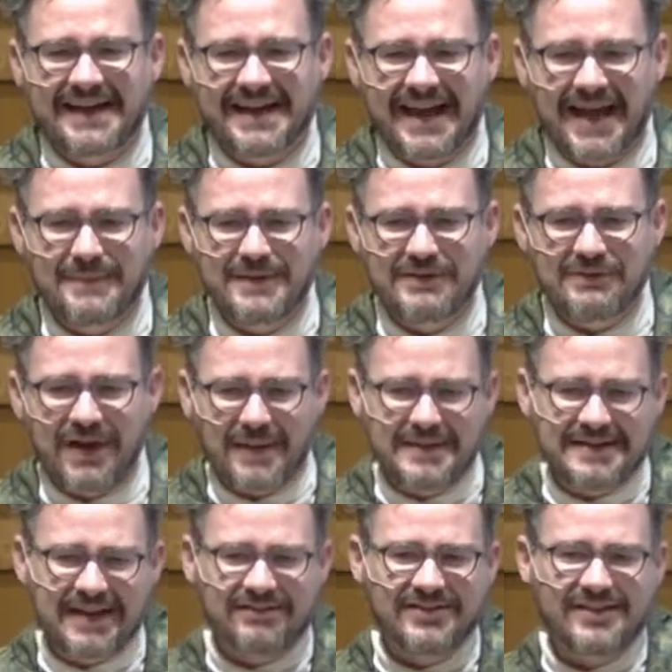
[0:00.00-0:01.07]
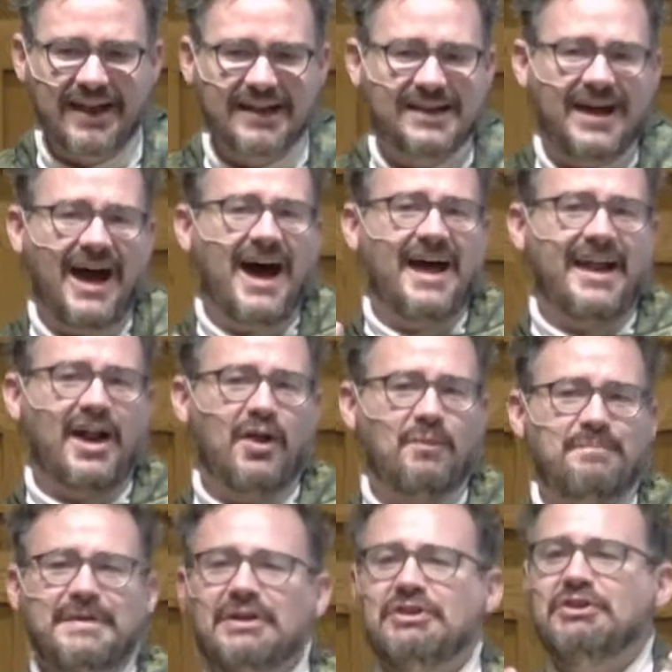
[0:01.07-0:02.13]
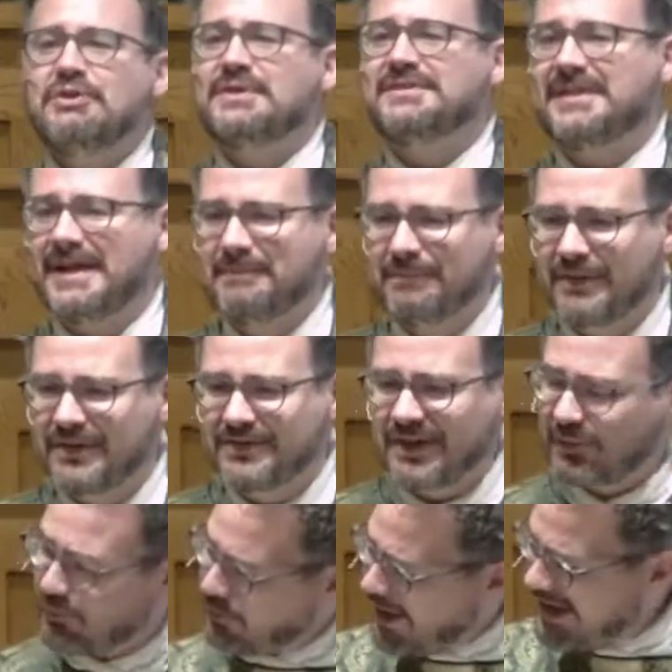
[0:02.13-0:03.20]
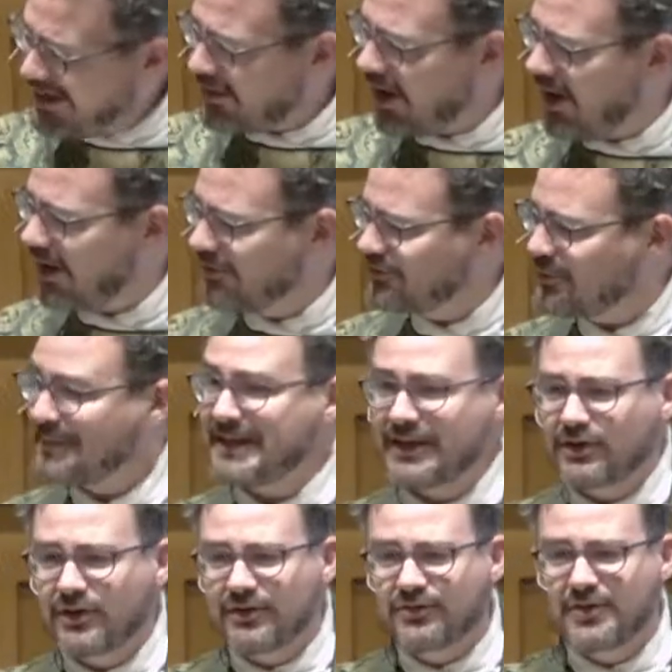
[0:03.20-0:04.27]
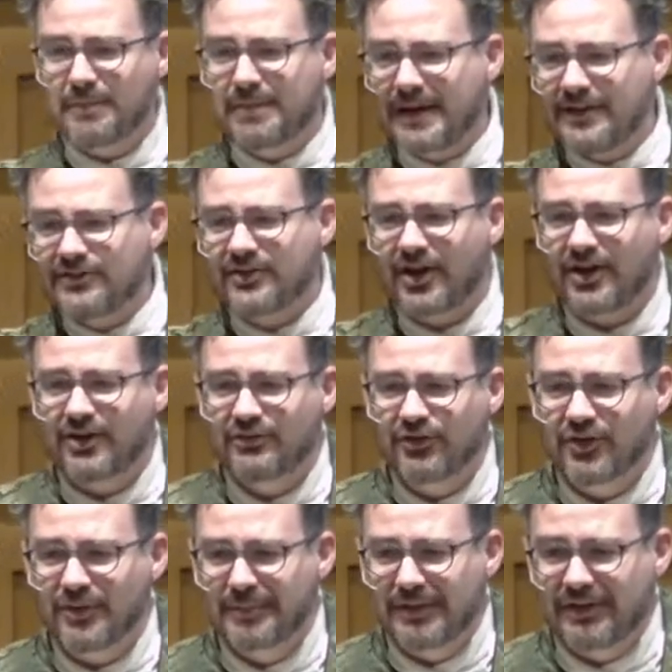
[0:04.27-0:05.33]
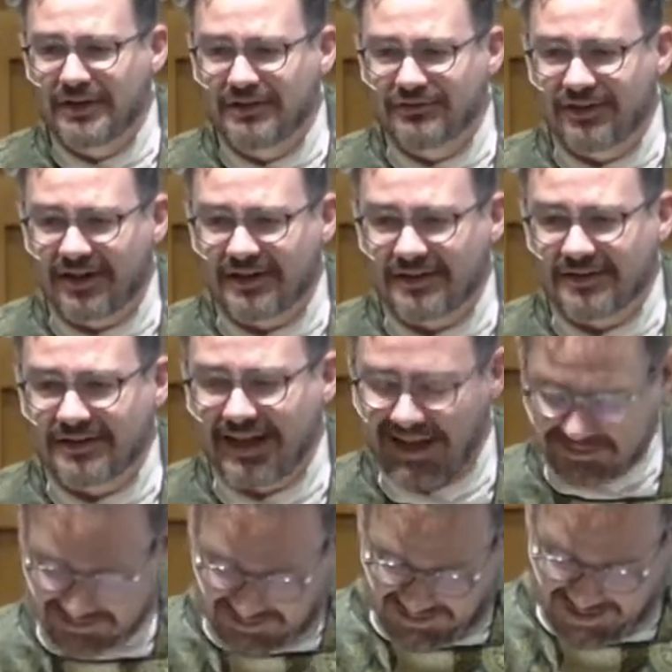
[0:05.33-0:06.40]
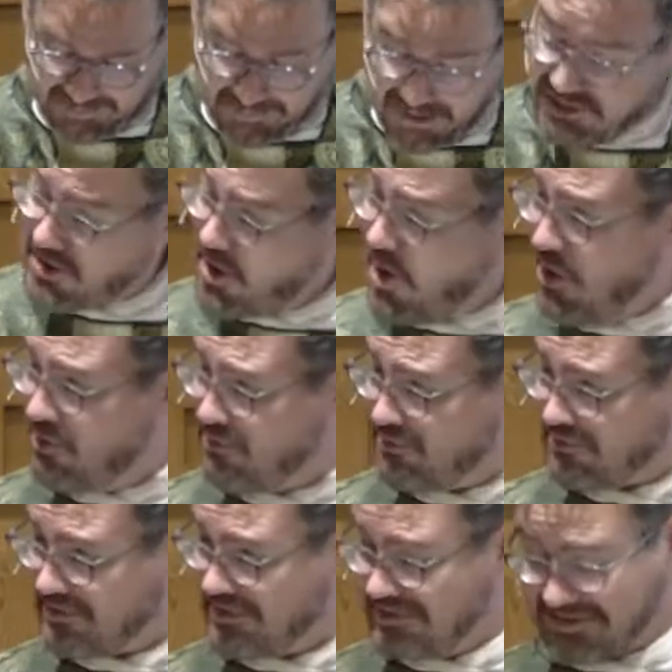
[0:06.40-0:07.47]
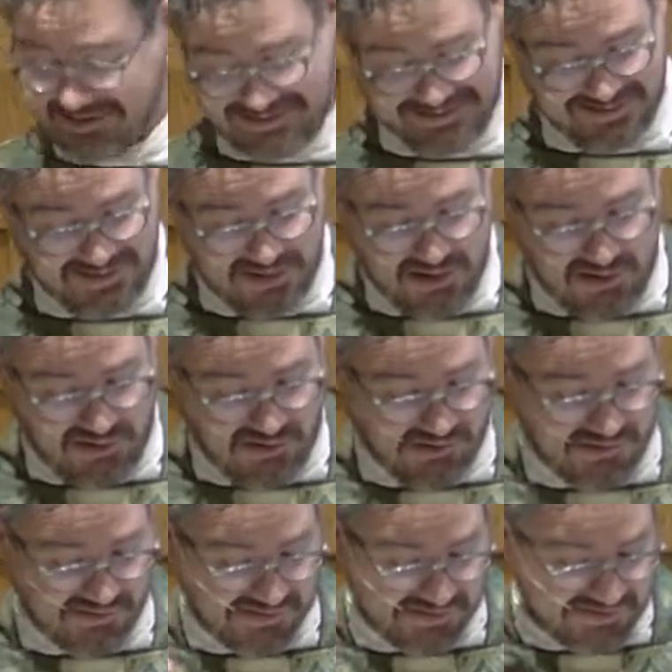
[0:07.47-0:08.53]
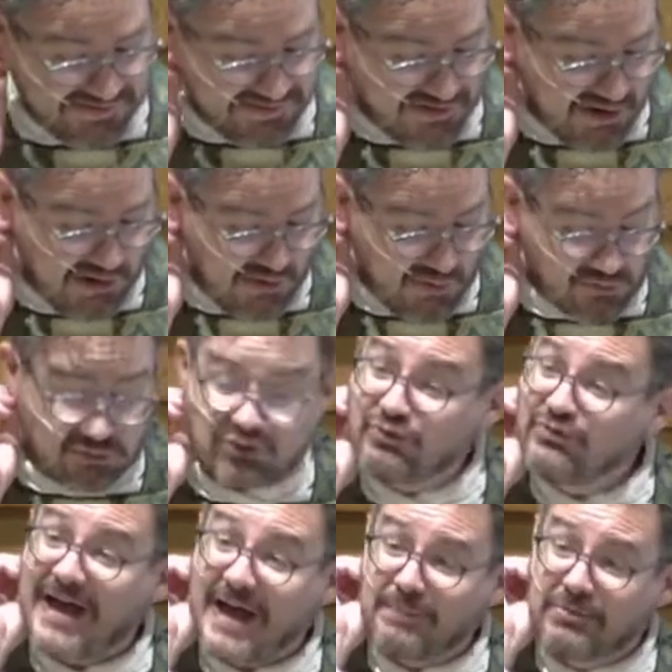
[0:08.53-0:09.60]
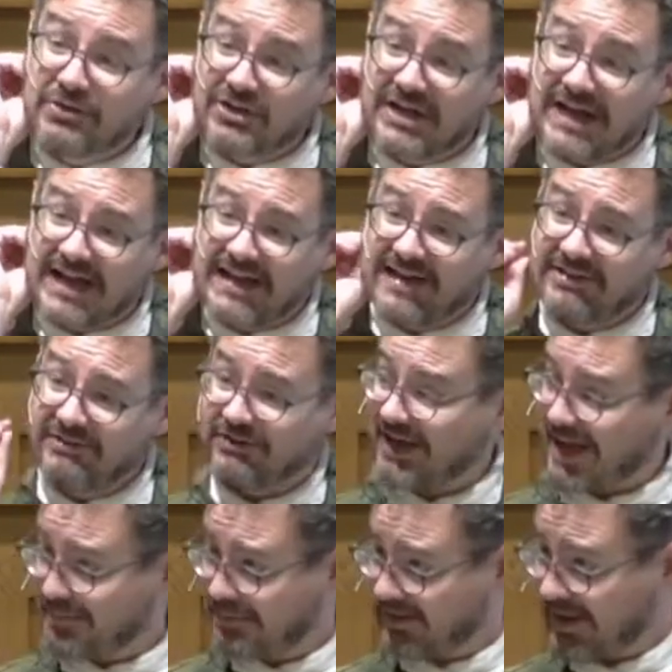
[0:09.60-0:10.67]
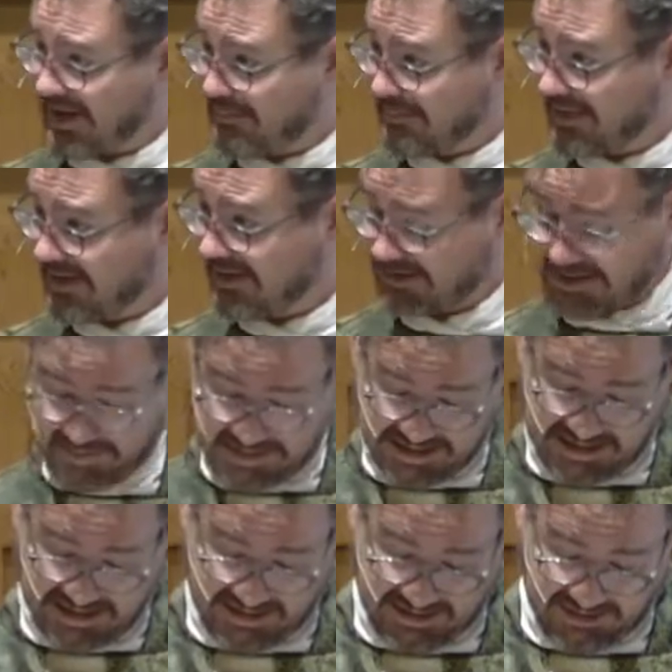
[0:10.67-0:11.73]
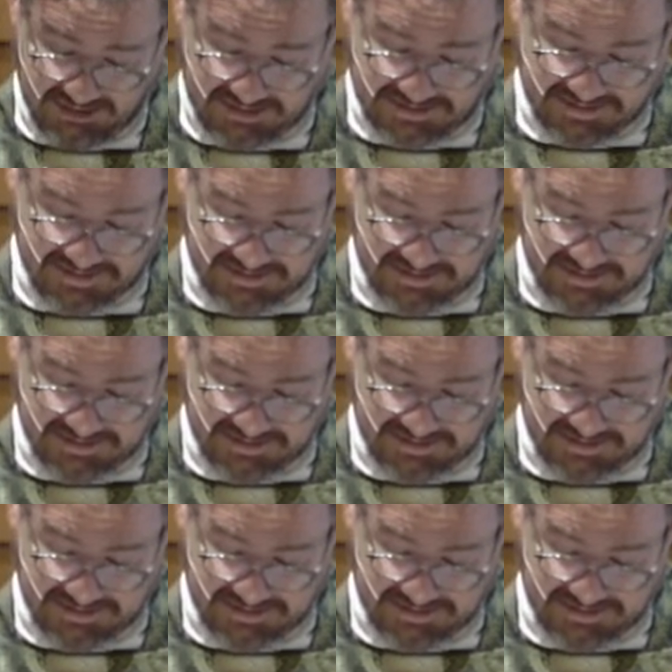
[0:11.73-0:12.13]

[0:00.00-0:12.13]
I mean, Robbie David's like, God, I'll build you a temple. It's like, great, awesome. Here is the pledge card for the building fund. Excellent. But no, no, no. Do not put God on your capital campaign committee, clearly.